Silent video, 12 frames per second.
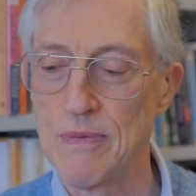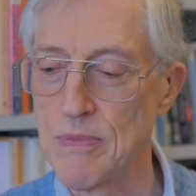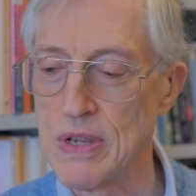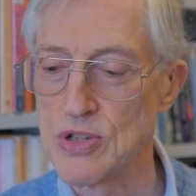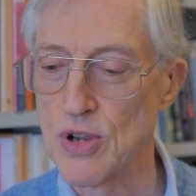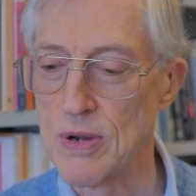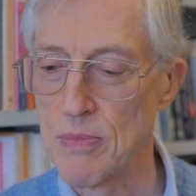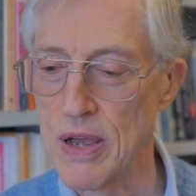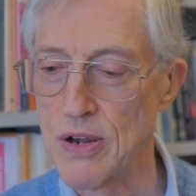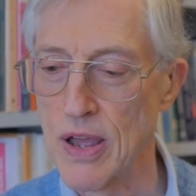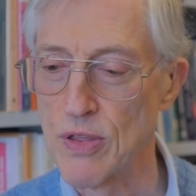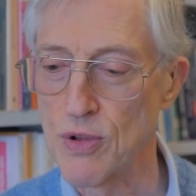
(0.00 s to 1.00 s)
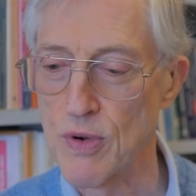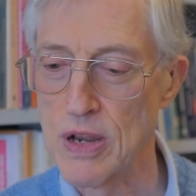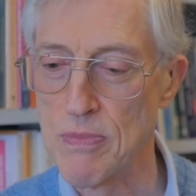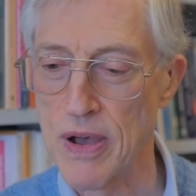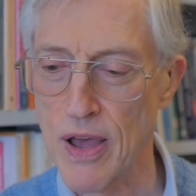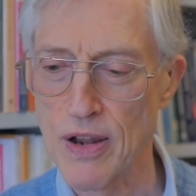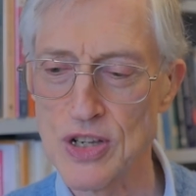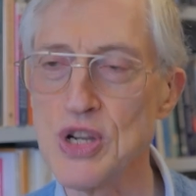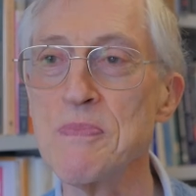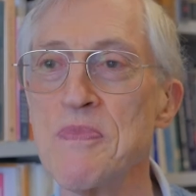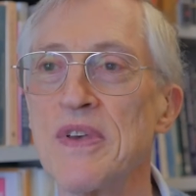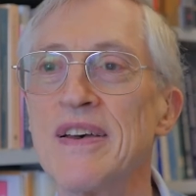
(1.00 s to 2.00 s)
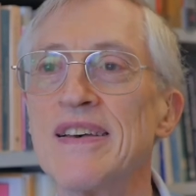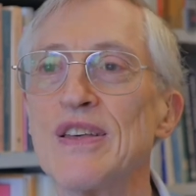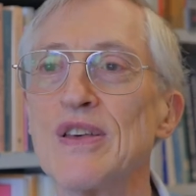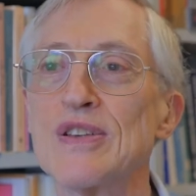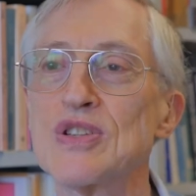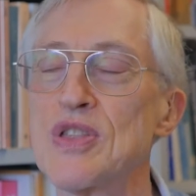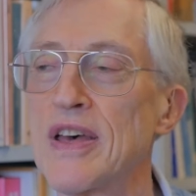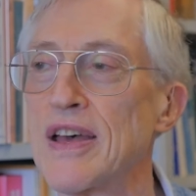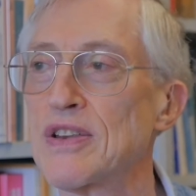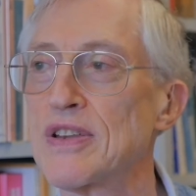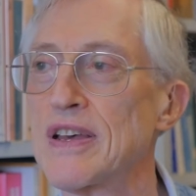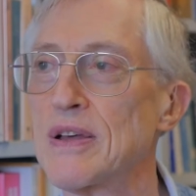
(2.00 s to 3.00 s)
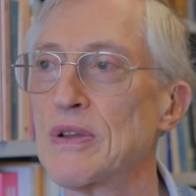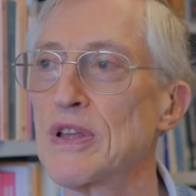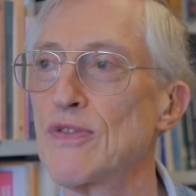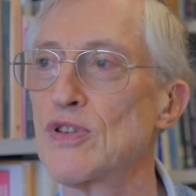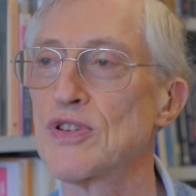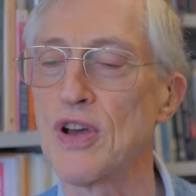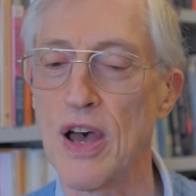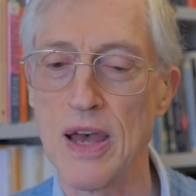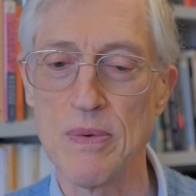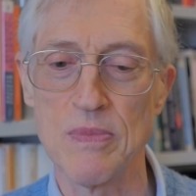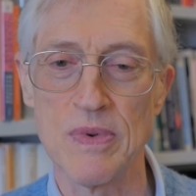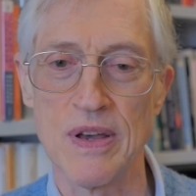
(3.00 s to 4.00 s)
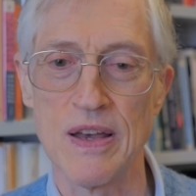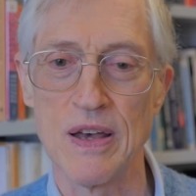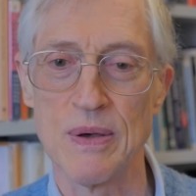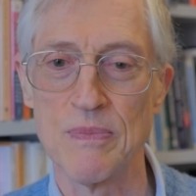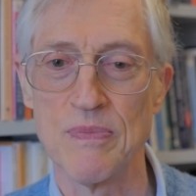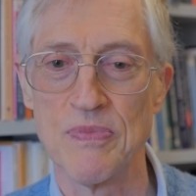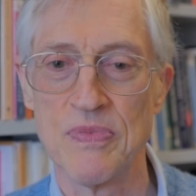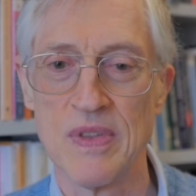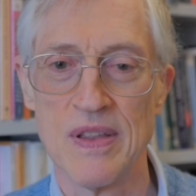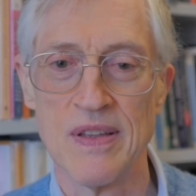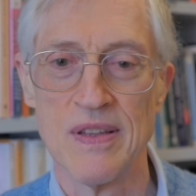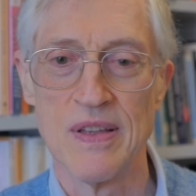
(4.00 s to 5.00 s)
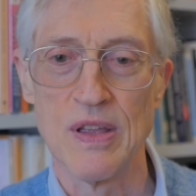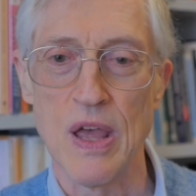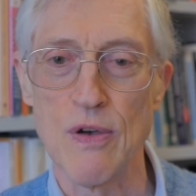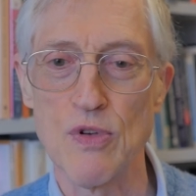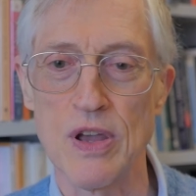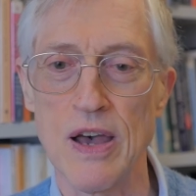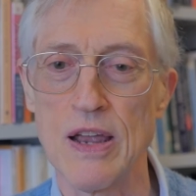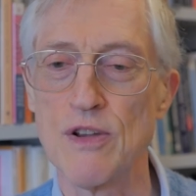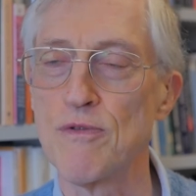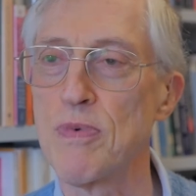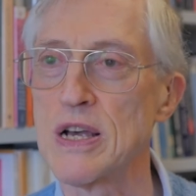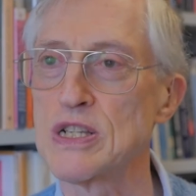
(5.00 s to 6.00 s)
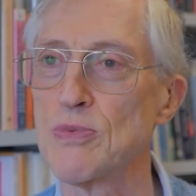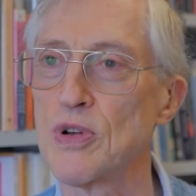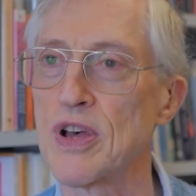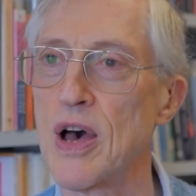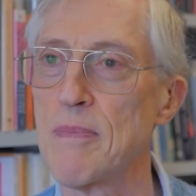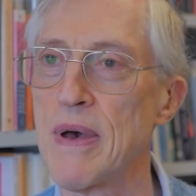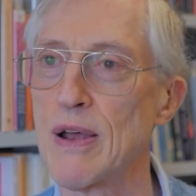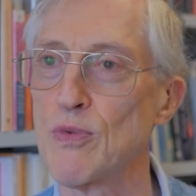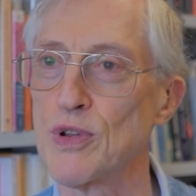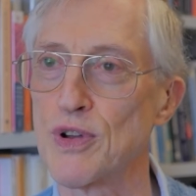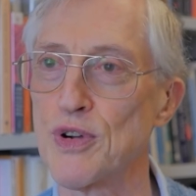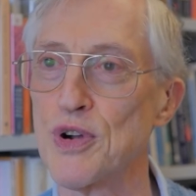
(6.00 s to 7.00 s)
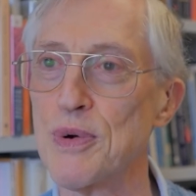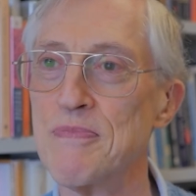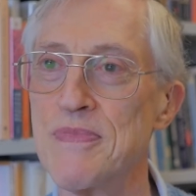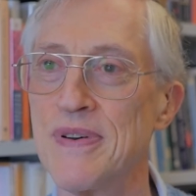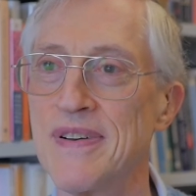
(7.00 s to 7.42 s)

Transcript: based on my ninth grade biology, is that given time, every kind of possible combat will occur.